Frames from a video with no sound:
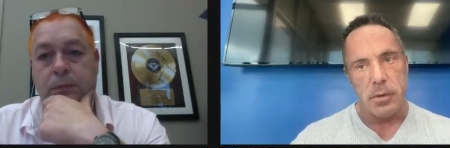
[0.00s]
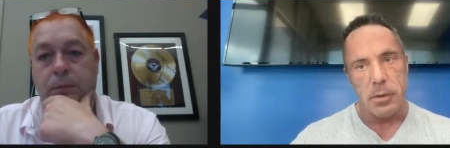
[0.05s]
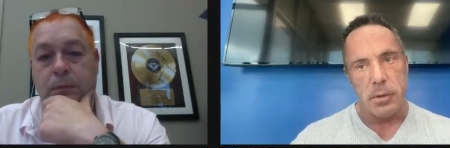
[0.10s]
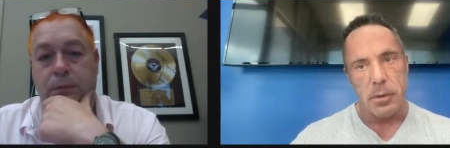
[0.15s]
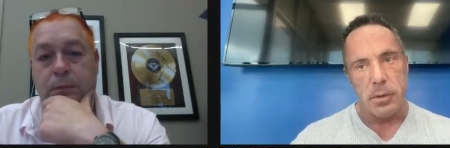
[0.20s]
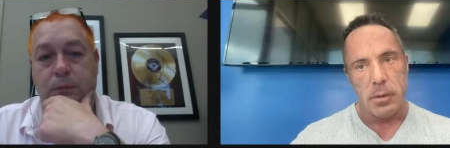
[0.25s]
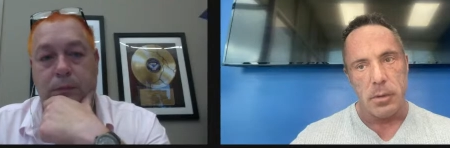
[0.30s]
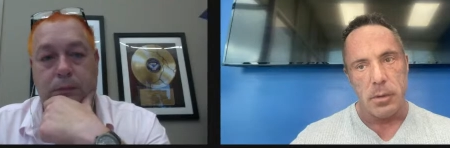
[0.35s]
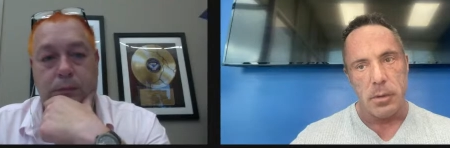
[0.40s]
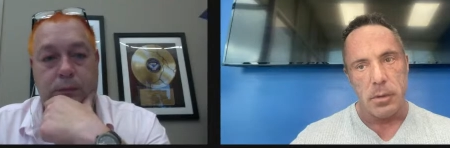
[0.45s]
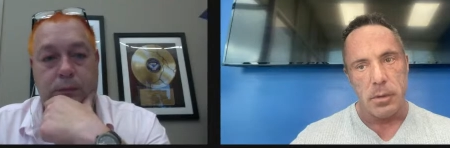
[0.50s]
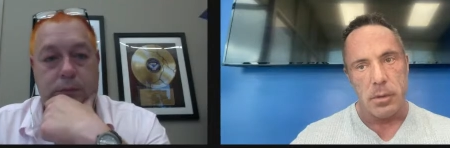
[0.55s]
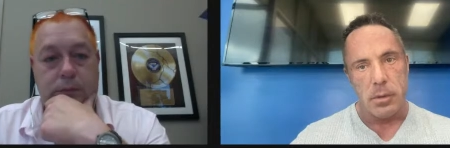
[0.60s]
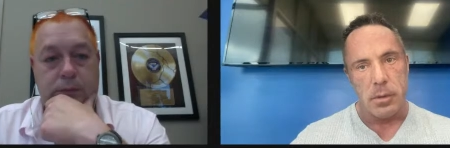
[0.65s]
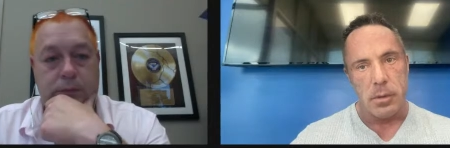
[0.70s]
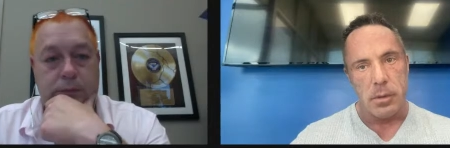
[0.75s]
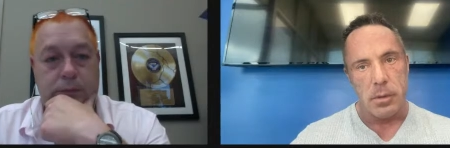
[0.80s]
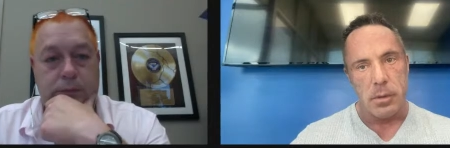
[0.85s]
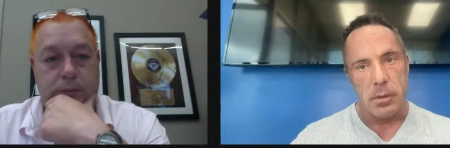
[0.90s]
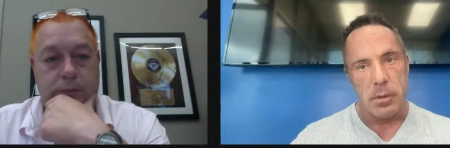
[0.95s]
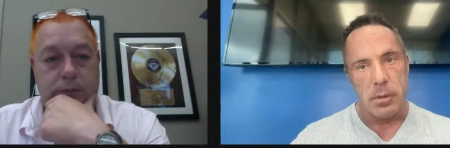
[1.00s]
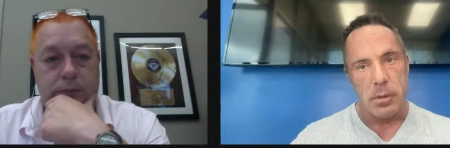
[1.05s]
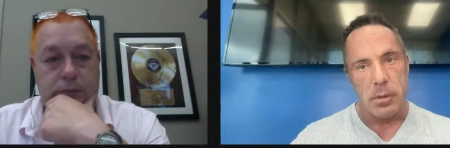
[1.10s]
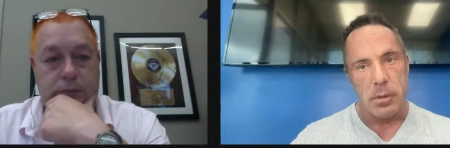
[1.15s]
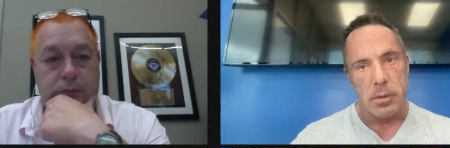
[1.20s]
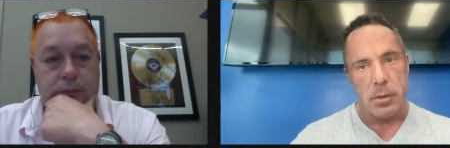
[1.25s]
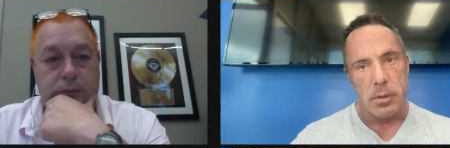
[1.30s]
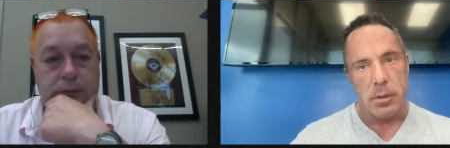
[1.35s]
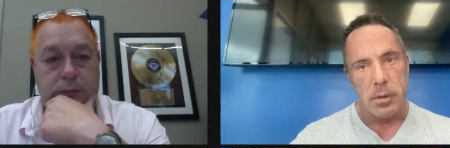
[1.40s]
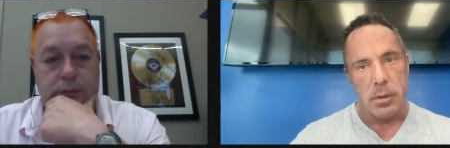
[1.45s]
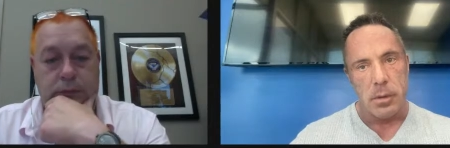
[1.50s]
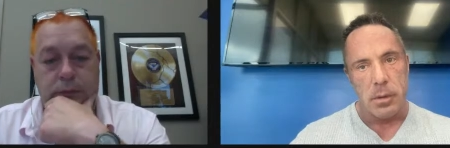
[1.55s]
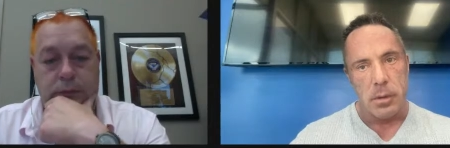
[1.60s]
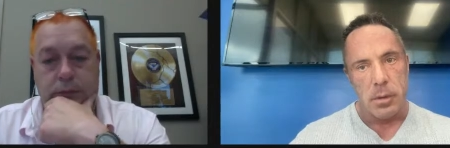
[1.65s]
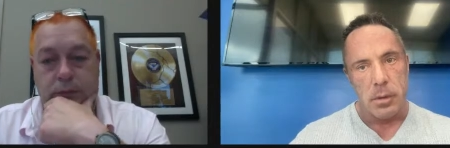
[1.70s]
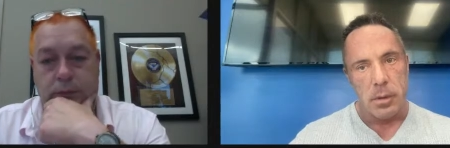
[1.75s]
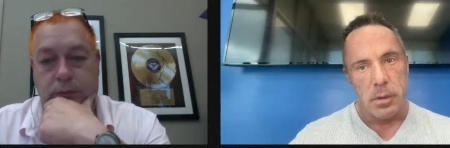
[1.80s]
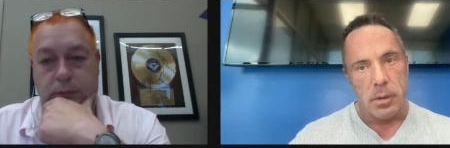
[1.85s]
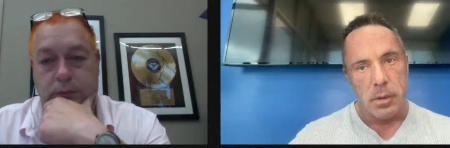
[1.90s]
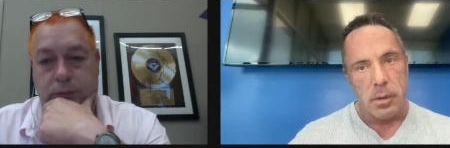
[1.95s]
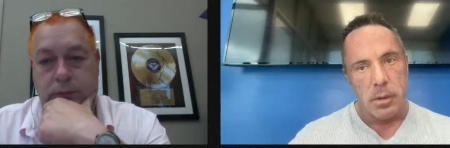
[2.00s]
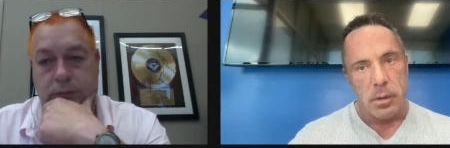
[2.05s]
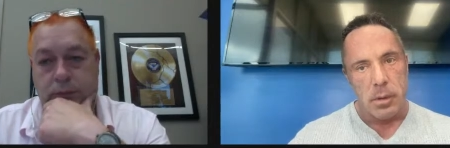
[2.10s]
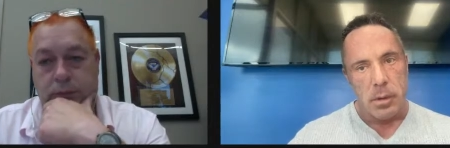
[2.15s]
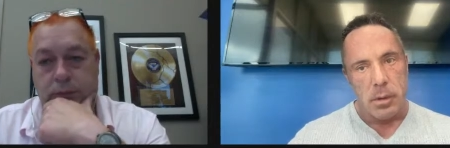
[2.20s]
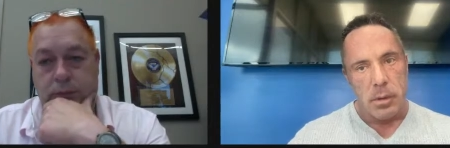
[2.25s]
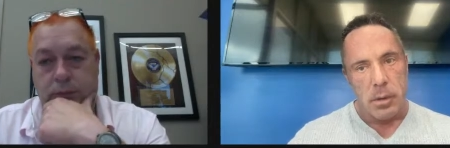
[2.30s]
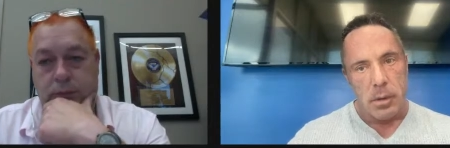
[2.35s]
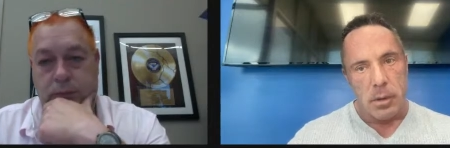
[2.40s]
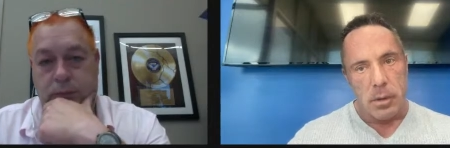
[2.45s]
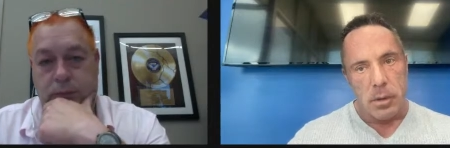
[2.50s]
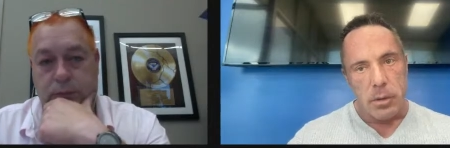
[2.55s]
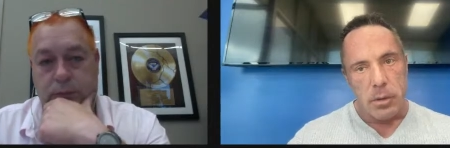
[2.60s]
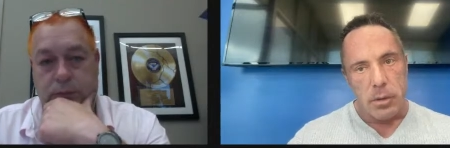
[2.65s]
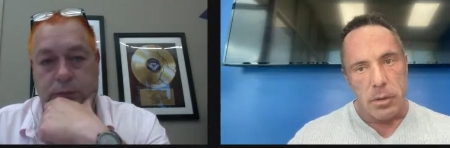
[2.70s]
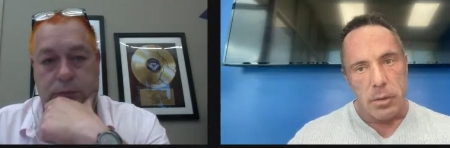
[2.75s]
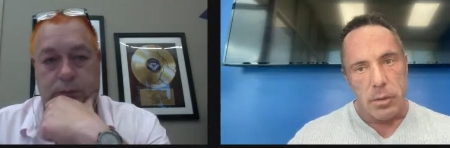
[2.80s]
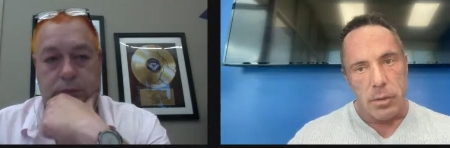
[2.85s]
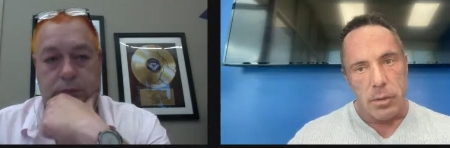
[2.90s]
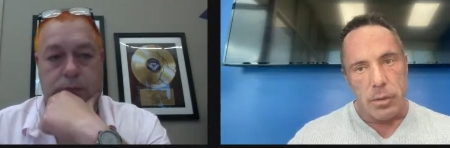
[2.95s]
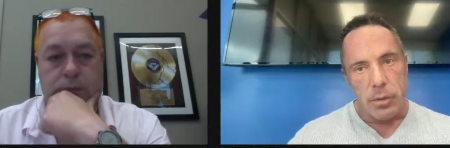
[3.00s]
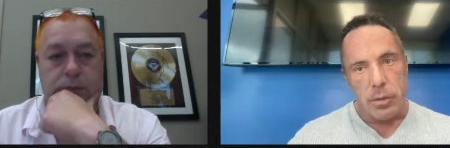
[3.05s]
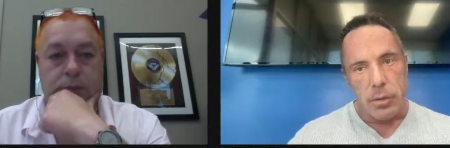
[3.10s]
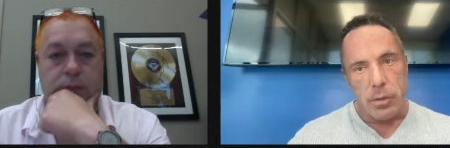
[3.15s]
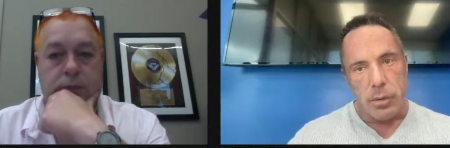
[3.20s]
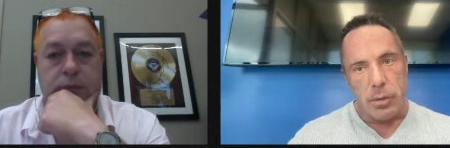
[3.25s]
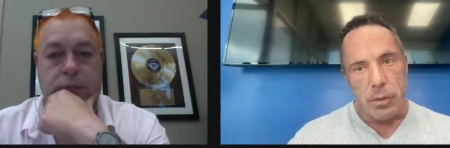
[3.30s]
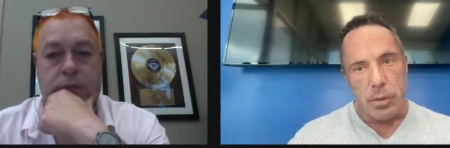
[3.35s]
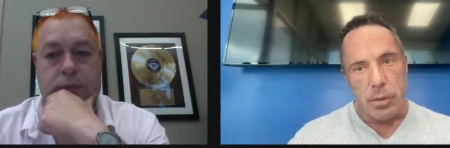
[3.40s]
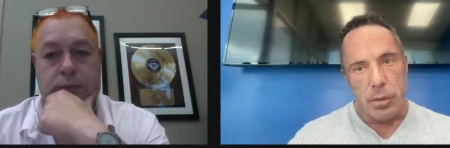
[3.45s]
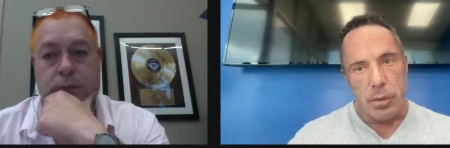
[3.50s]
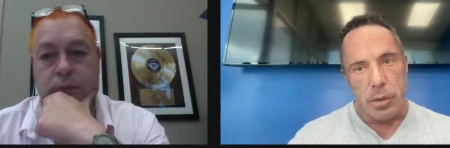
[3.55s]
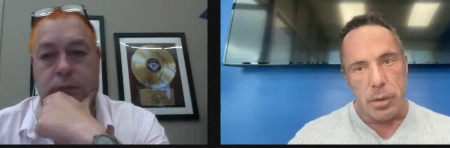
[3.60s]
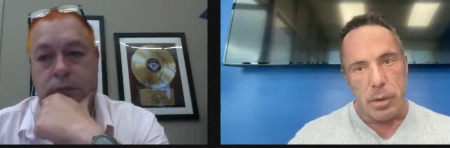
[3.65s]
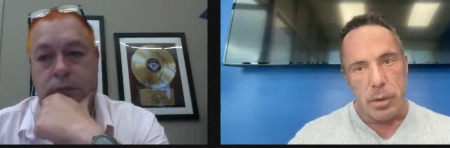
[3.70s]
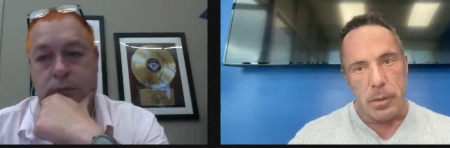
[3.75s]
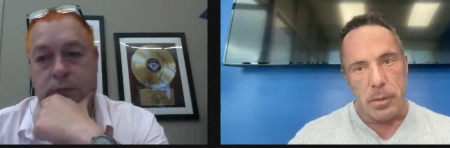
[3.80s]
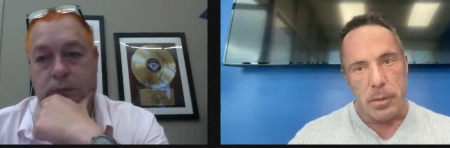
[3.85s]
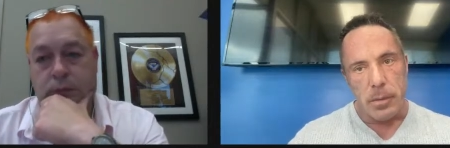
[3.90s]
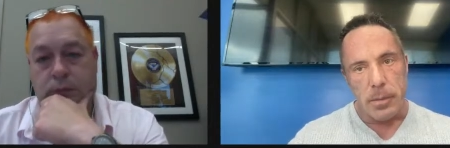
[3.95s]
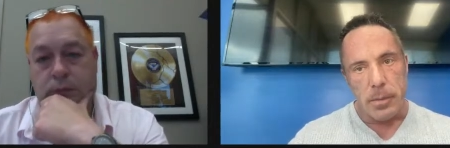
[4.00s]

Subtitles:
No one is speaking in this clip.